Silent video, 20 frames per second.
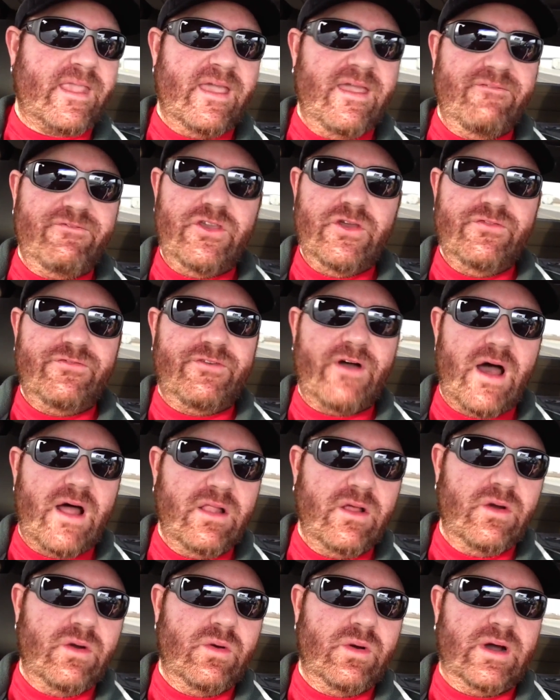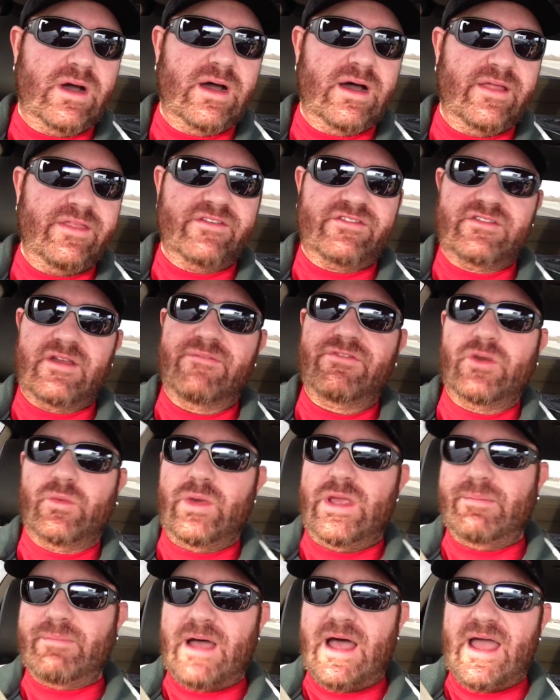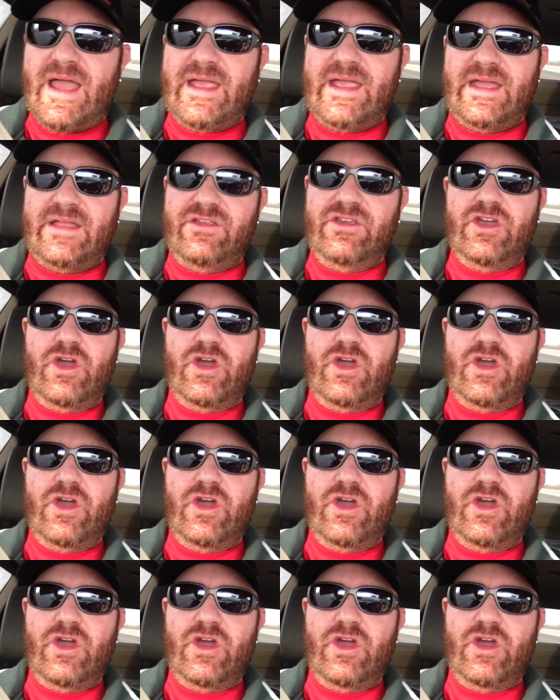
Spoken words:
If you follow the stuff that we buy and